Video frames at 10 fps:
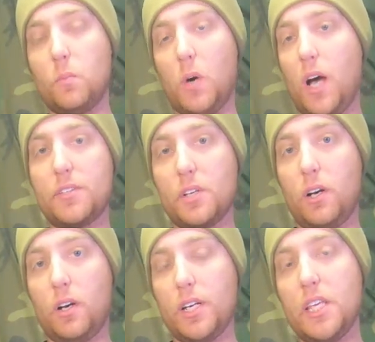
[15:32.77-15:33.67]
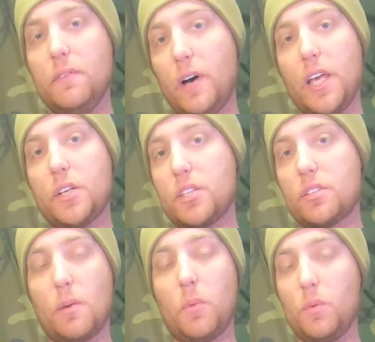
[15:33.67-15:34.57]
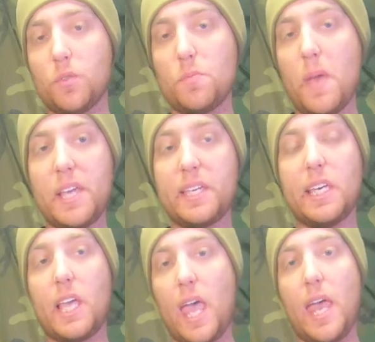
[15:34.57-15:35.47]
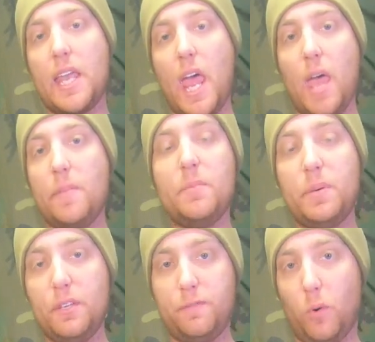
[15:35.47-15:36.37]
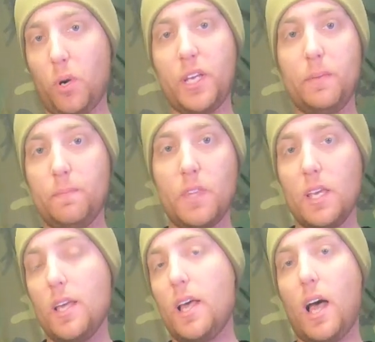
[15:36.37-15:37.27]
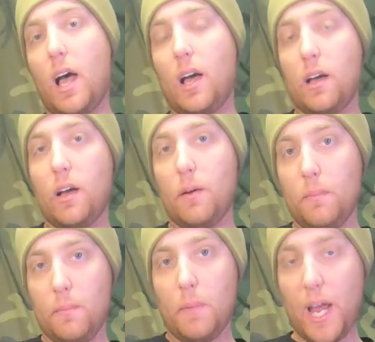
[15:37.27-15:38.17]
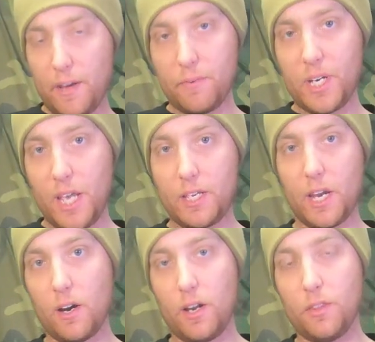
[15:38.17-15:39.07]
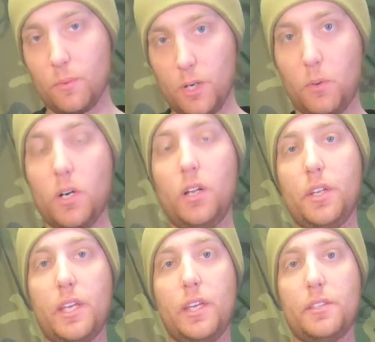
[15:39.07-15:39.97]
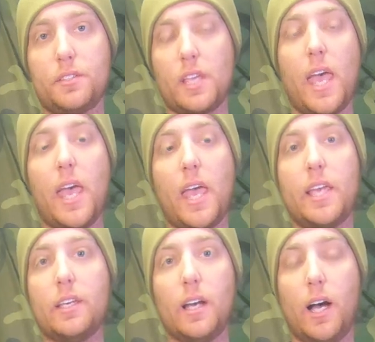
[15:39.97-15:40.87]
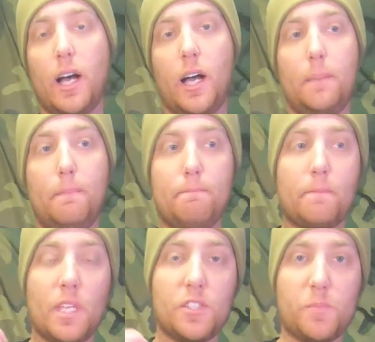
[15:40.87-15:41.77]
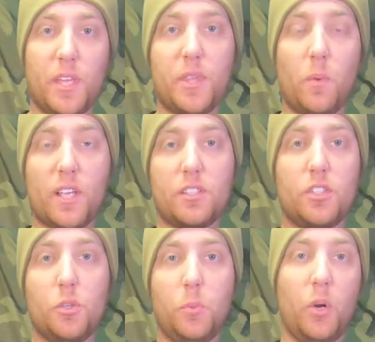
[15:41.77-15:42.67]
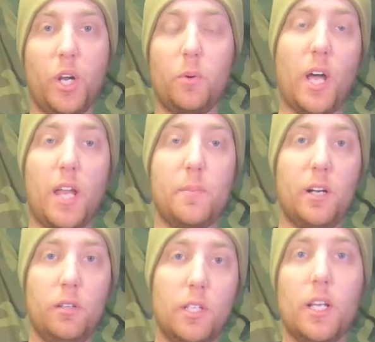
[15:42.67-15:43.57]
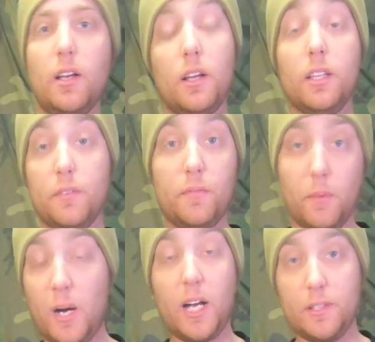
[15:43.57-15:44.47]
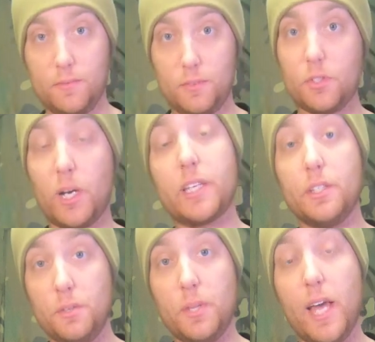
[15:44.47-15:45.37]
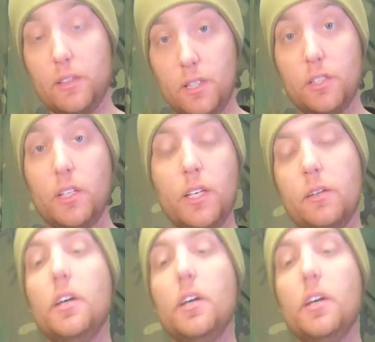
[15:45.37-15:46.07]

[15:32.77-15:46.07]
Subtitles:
I saw on e-bike someone was making an M&P 40. My everyday carry in the real world is a Smith & Wesson 2.0 9mm. I live in Vermont, so I could do that legally.